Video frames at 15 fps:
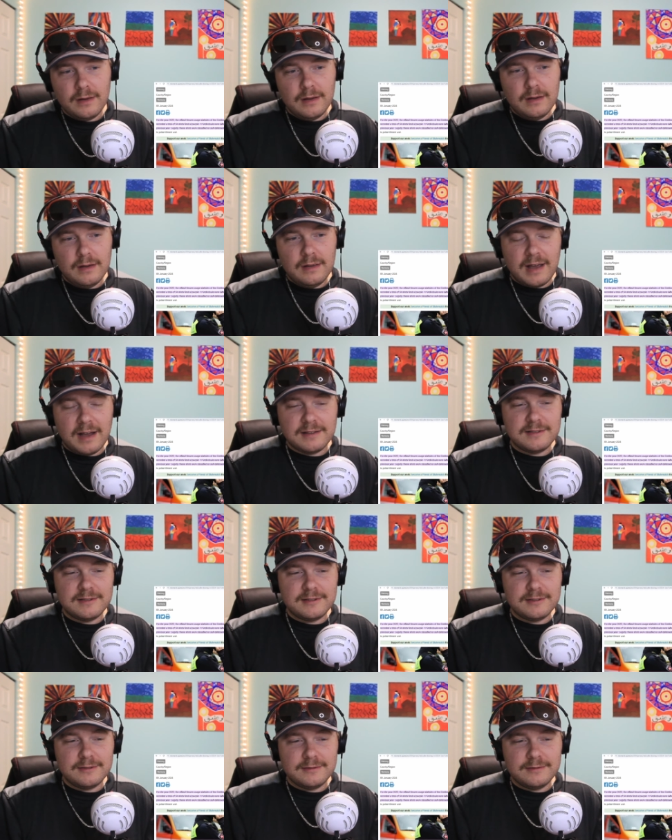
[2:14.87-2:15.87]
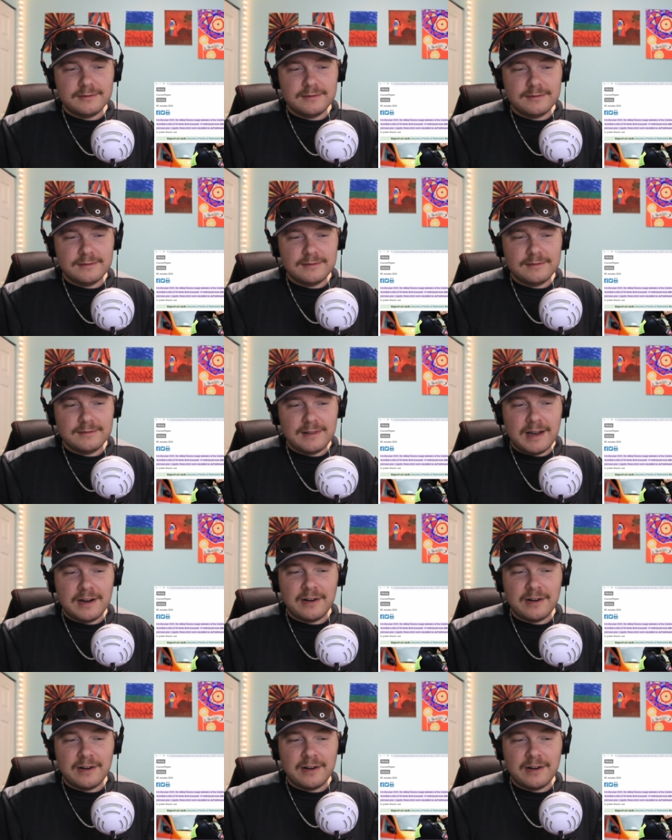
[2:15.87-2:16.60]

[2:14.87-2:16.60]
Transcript: That's an